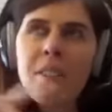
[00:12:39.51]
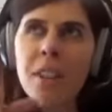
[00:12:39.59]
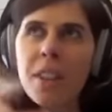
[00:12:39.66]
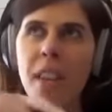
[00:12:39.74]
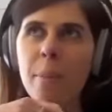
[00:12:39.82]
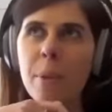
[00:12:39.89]

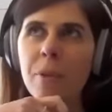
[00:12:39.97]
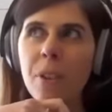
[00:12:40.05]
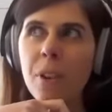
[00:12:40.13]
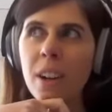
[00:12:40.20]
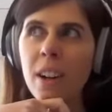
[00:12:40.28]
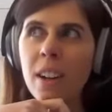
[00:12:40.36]
Heard that
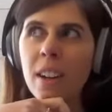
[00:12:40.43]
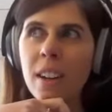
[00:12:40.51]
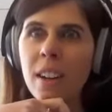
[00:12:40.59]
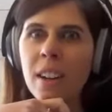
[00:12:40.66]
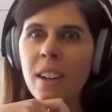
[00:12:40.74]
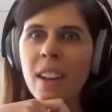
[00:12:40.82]
before.
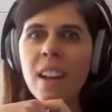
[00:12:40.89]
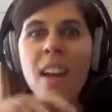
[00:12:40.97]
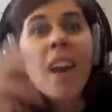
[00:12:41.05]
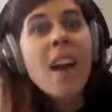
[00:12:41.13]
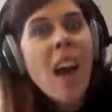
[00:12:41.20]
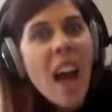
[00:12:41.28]

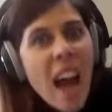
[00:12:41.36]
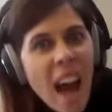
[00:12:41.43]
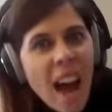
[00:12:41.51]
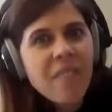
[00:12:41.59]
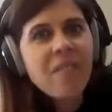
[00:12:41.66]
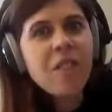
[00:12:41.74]

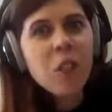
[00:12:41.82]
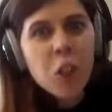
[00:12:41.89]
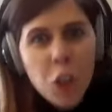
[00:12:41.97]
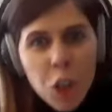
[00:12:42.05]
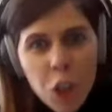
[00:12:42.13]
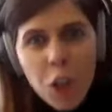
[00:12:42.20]

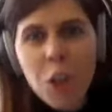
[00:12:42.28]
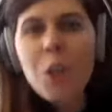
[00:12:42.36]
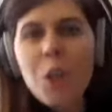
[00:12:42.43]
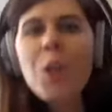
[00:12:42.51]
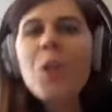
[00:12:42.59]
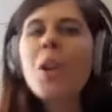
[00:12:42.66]

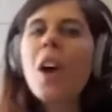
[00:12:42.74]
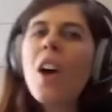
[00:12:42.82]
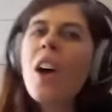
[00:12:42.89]
Afternoon.